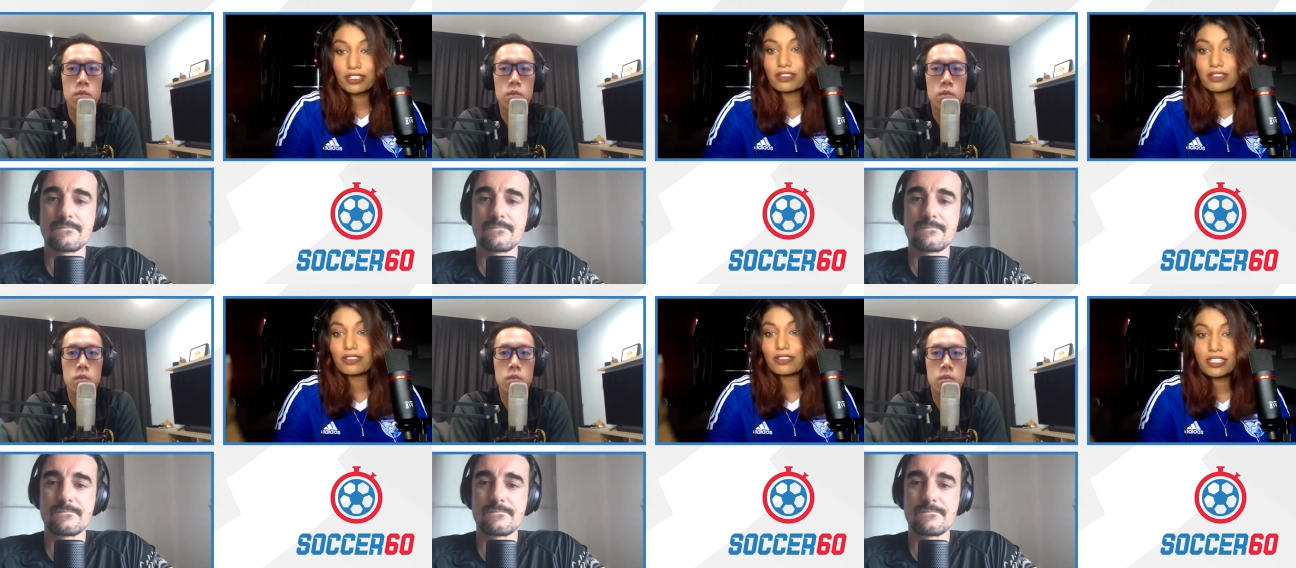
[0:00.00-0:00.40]

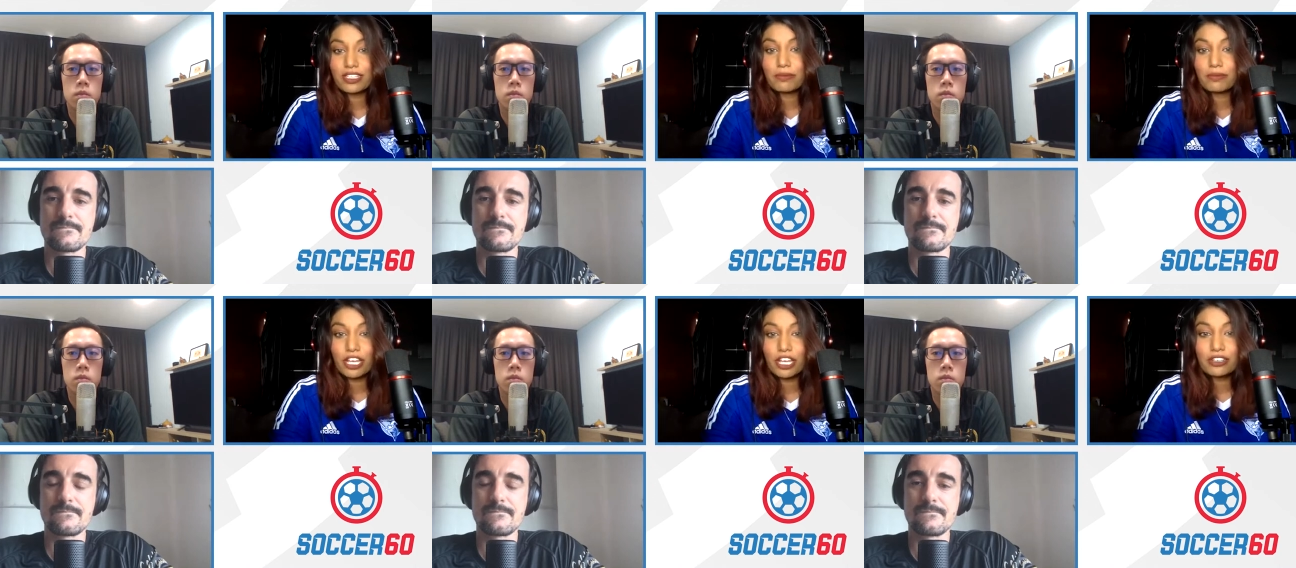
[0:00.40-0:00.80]
Speaker 1: the
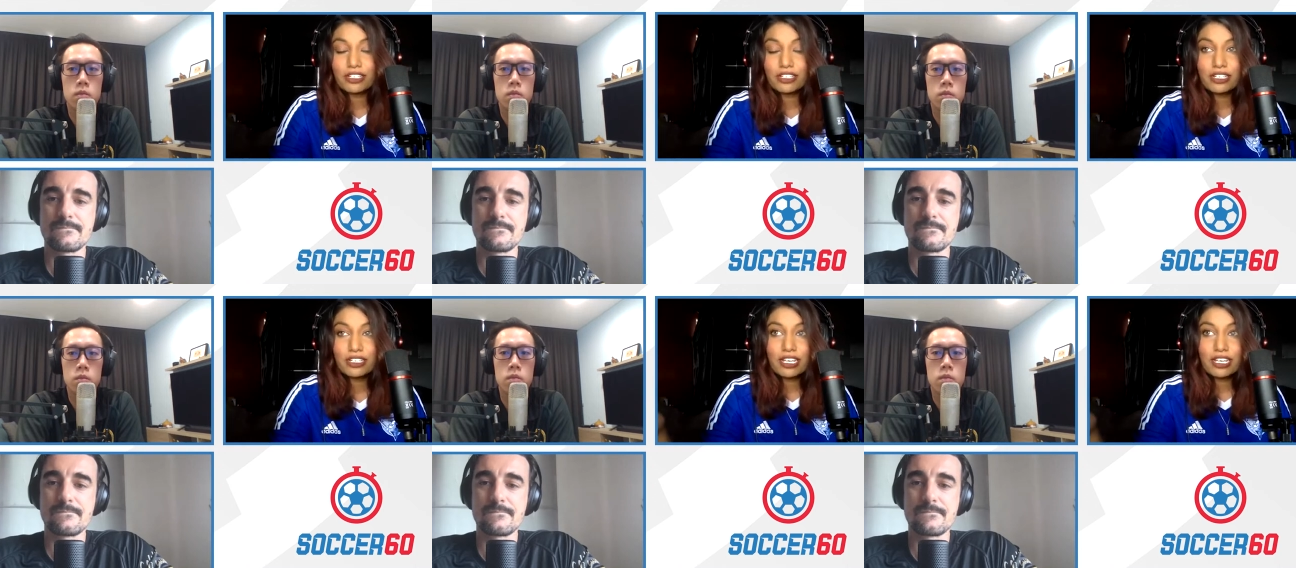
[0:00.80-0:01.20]
same
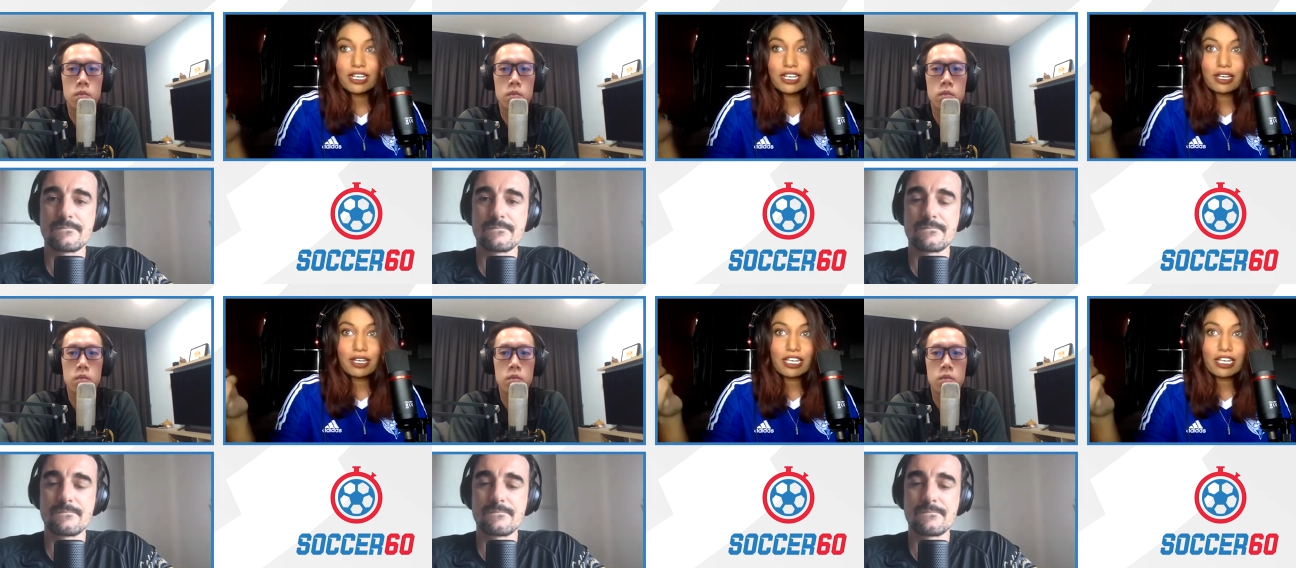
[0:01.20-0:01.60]
gender.
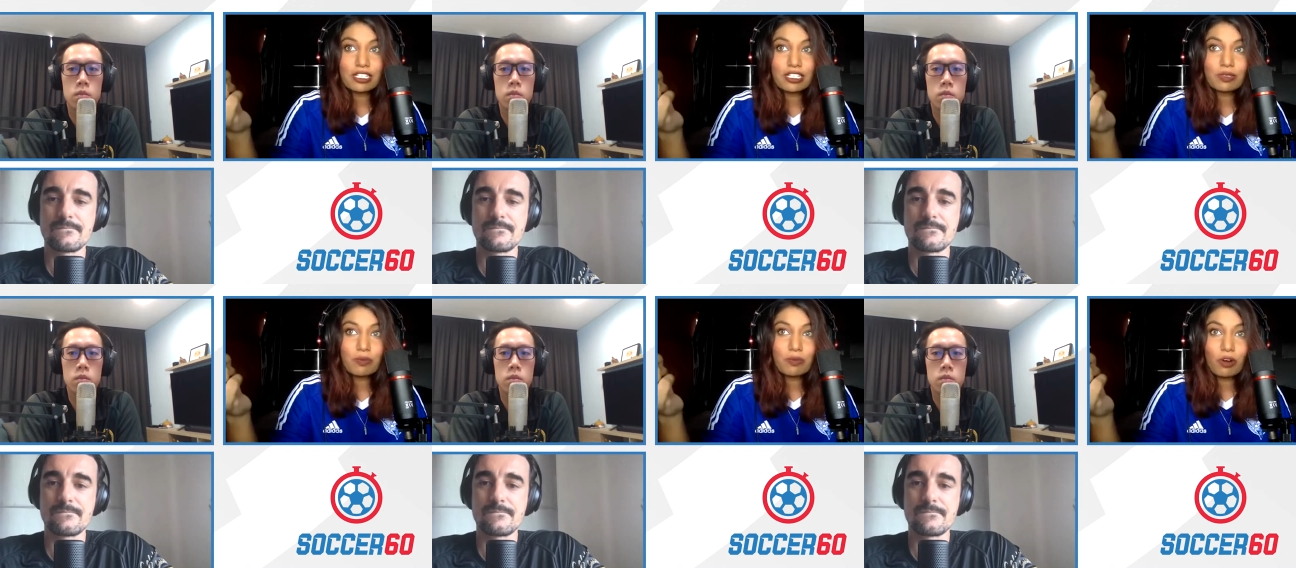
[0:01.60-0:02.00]

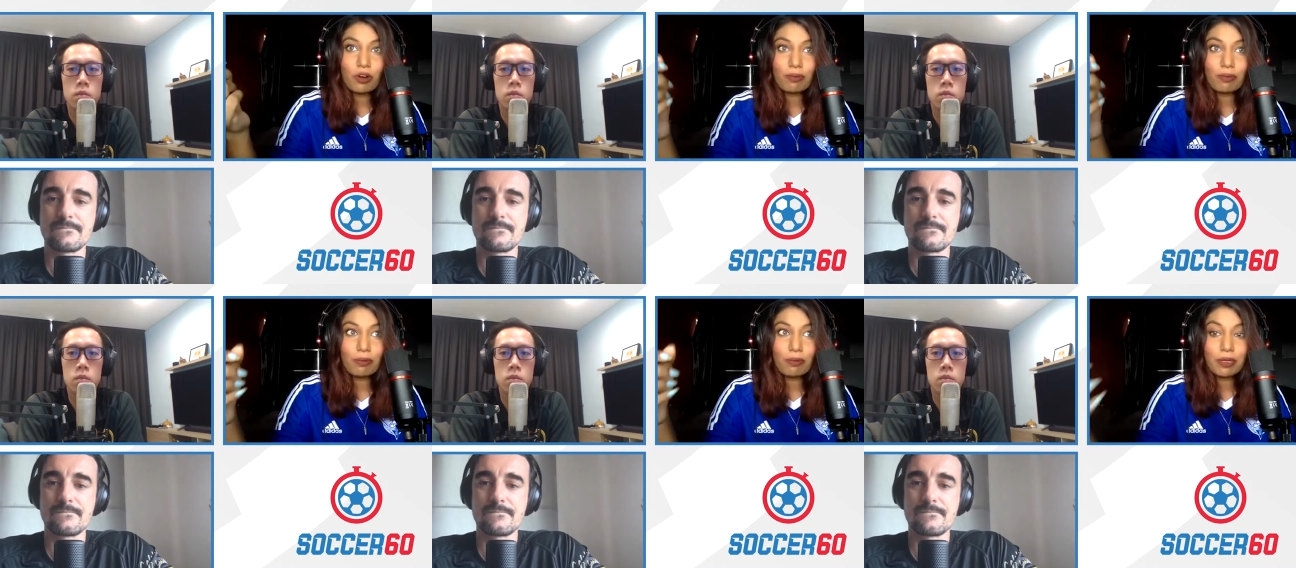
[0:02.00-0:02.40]
It's
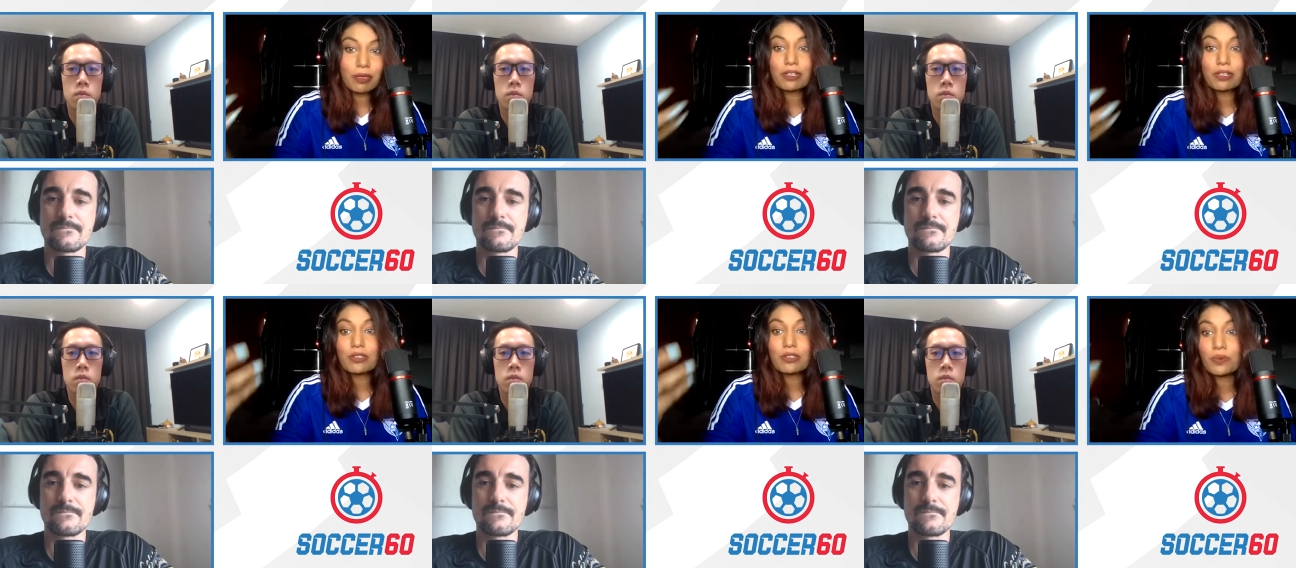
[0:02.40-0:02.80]
more about
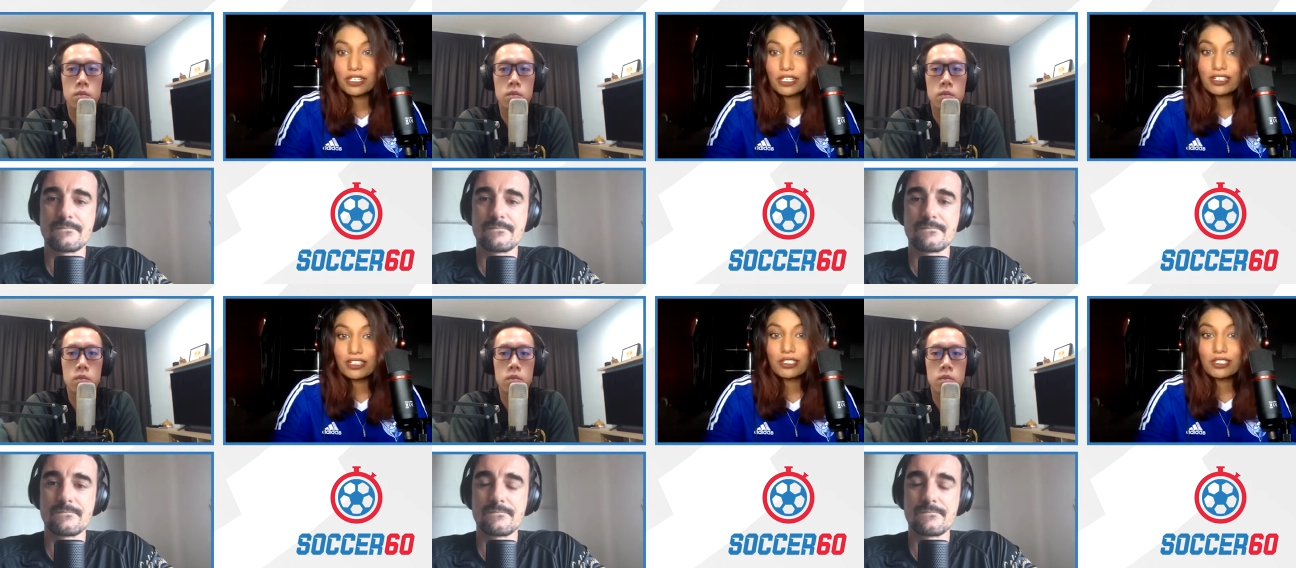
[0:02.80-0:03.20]
people's
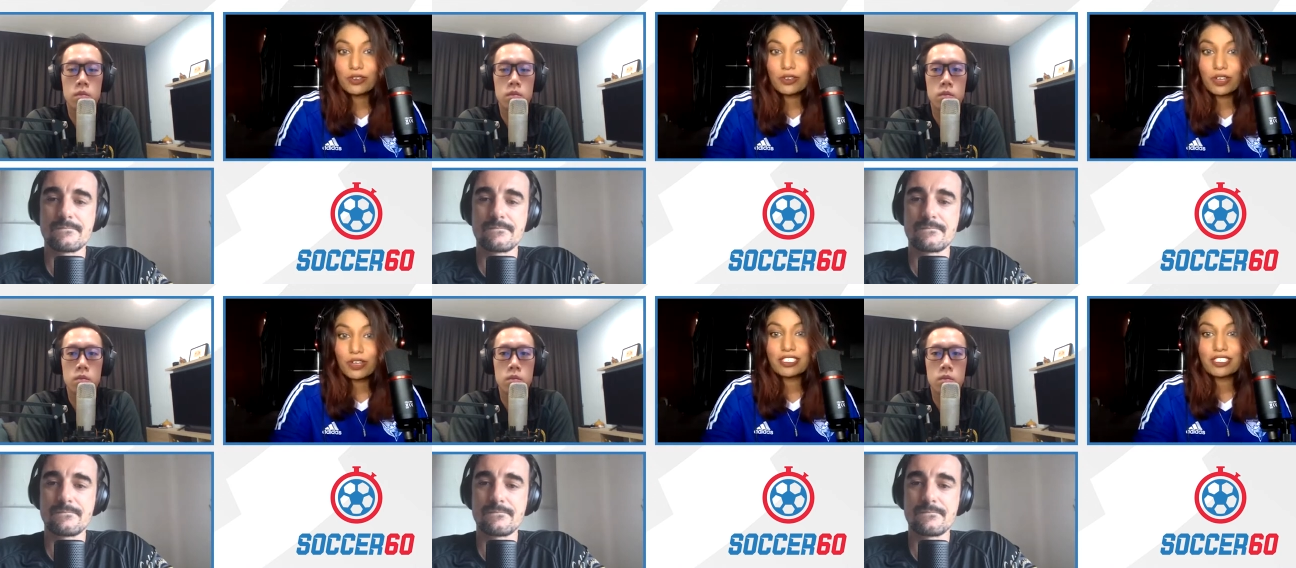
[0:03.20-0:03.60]
willingness
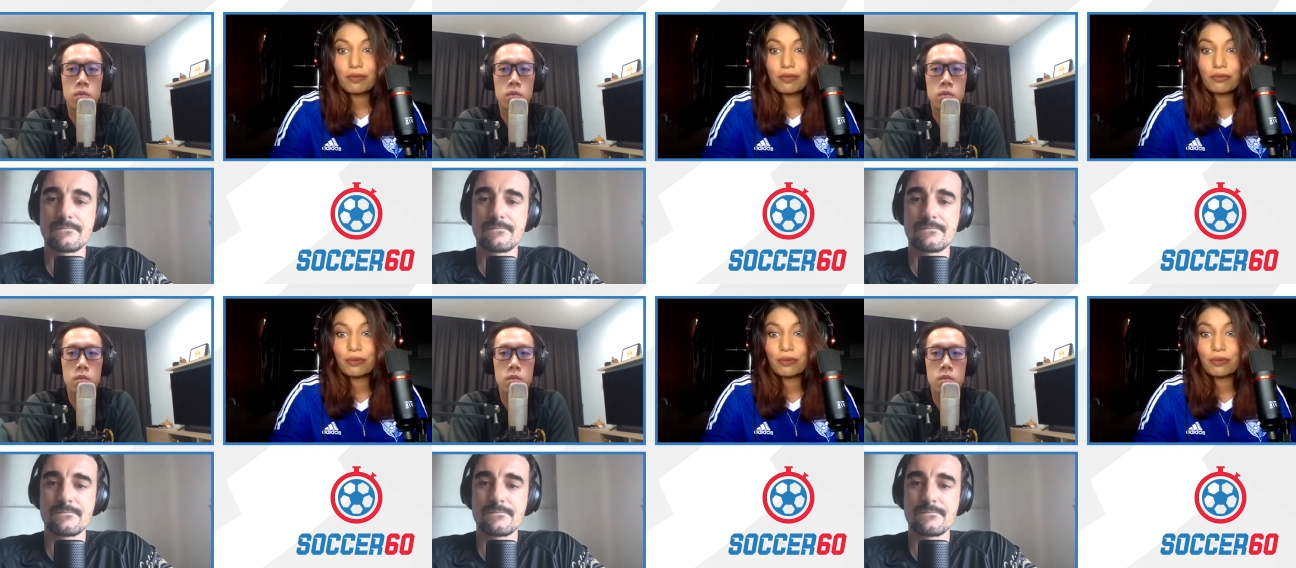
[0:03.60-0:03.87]
to accept